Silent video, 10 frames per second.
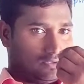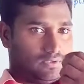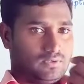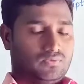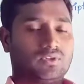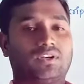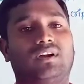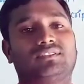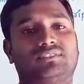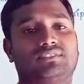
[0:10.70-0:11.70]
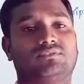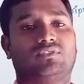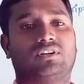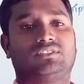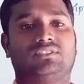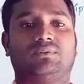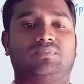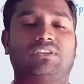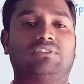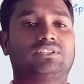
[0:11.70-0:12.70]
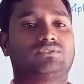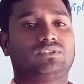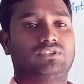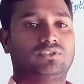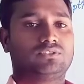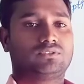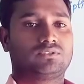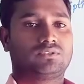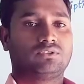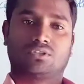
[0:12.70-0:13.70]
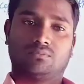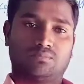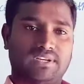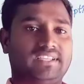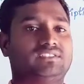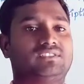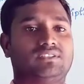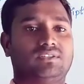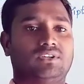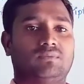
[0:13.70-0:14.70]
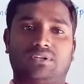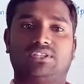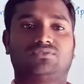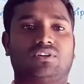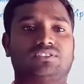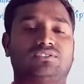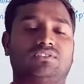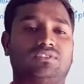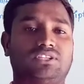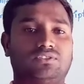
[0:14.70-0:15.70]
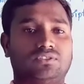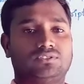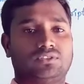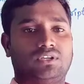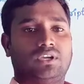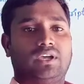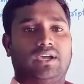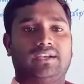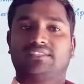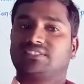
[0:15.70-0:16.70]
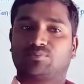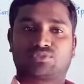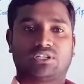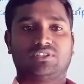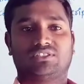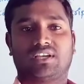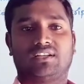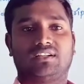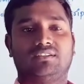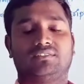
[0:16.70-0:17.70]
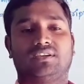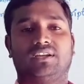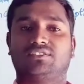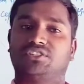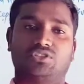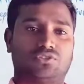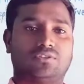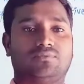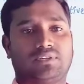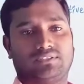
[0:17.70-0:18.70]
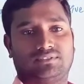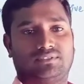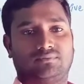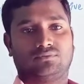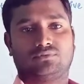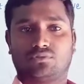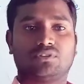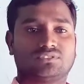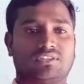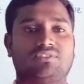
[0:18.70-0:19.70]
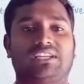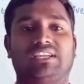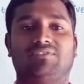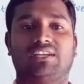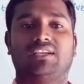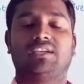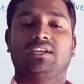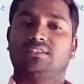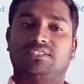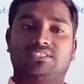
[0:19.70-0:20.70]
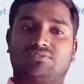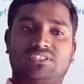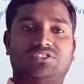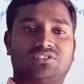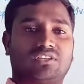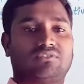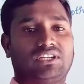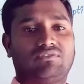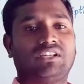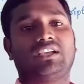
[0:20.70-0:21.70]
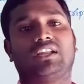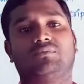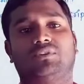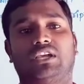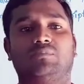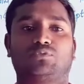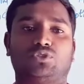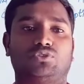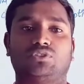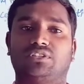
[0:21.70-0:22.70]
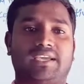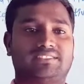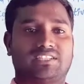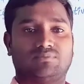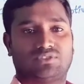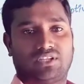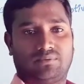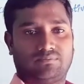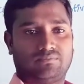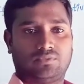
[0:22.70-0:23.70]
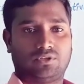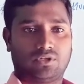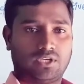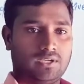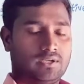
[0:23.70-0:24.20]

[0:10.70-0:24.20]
if you are not watched the previous videos, can please watch the videos and subscribe the channel and share to your friends. So those are these videos are very help to you in the exams time. Okay.